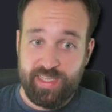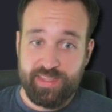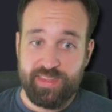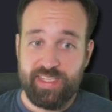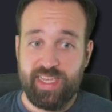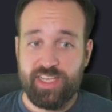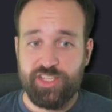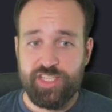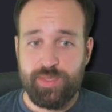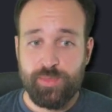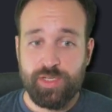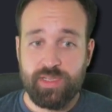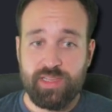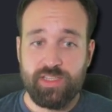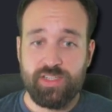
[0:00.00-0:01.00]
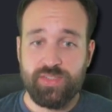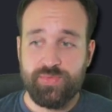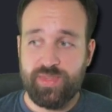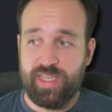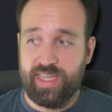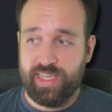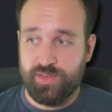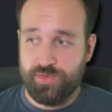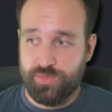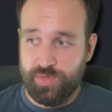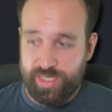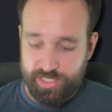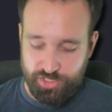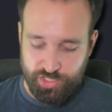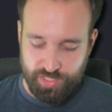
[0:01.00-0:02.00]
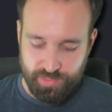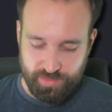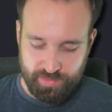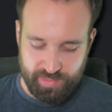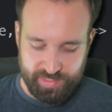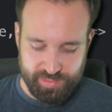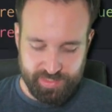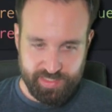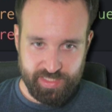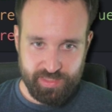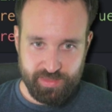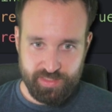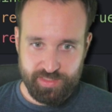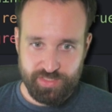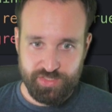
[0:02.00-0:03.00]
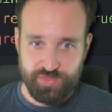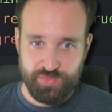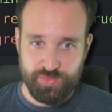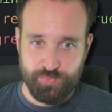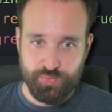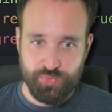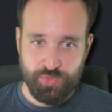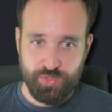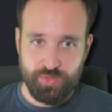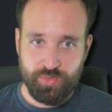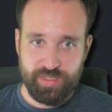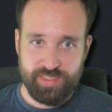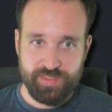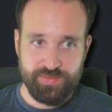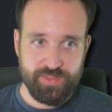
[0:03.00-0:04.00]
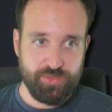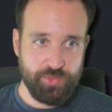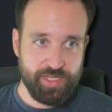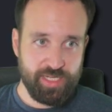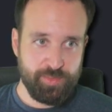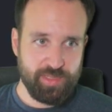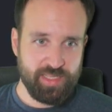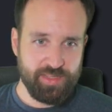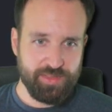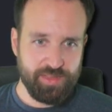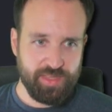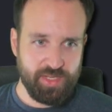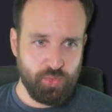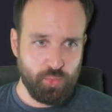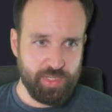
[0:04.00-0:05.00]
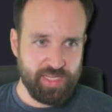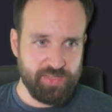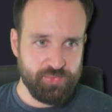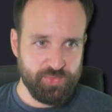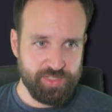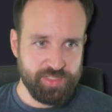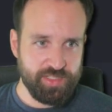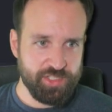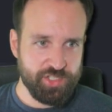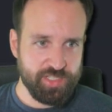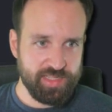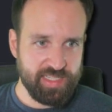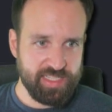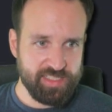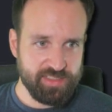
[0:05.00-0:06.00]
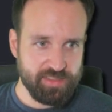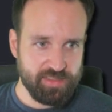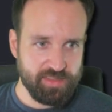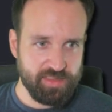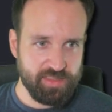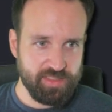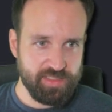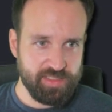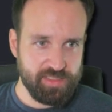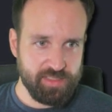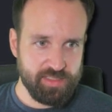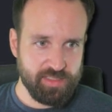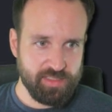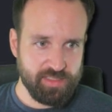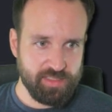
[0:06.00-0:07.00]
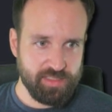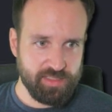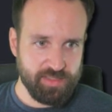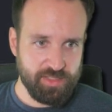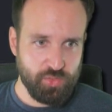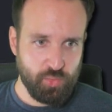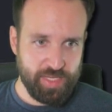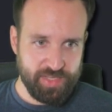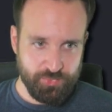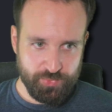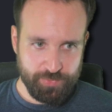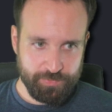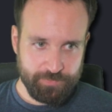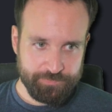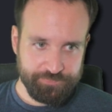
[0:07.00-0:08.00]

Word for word: The ng model of the ion range, let's set this to a progress variable. I think we haven't initialized this. No, we haven't.